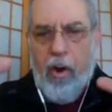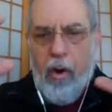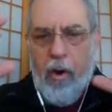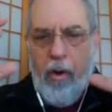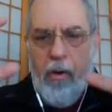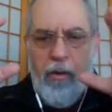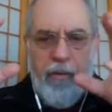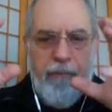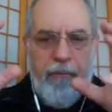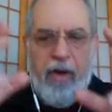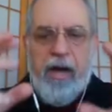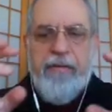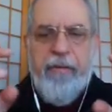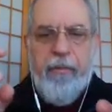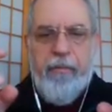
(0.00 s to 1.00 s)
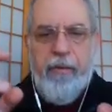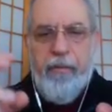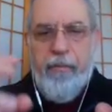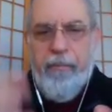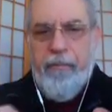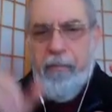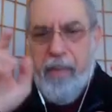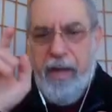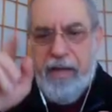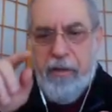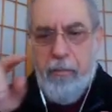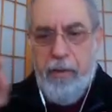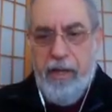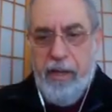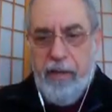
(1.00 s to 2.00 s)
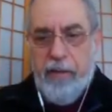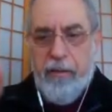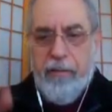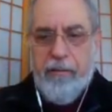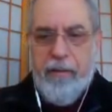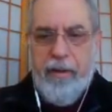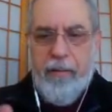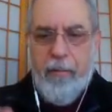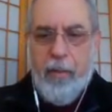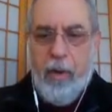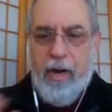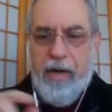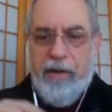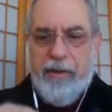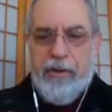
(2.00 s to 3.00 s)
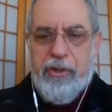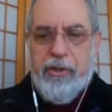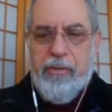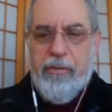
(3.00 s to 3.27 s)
all five of them, Meg being Miranda's